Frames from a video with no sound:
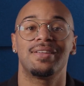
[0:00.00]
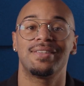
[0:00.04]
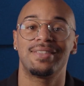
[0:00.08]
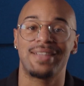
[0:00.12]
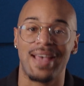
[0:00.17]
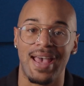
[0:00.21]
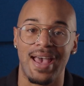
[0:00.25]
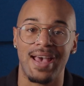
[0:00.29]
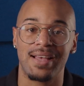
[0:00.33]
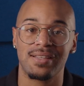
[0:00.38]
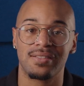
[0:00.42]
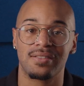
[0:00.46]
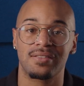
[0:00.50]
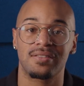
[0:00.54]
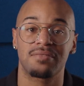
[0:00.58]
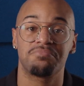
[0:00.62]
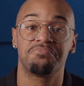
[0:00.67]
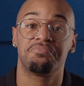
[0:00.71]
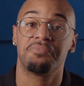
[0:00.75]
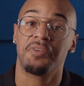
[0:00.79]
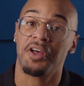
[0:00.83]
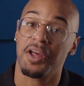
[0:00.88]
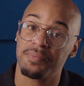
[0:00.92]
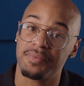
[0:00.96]
tasks,
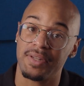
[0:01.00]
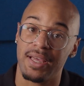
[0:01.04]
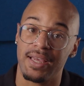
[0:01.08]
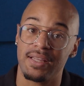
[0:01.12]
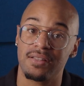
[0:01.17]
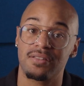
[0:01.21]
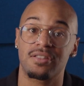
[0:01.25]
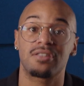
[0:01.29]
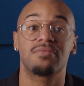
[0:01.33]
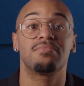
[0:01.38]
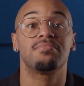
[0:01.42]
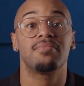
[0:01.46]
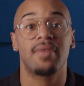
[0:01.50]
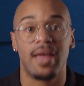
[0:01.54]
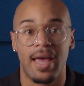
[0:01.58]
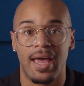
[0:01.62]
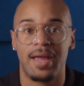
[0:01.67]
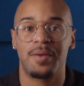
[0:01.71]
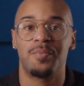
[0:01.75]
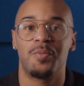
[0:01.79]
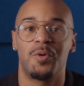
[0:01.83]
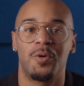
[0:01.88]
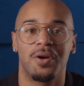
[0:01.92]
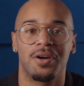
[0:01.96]
updates,
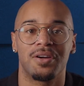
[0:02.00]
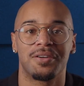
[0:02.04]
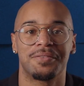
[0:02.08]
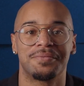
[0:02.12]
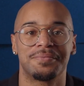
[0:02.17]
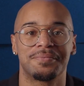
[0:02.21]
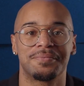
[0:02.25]
and more.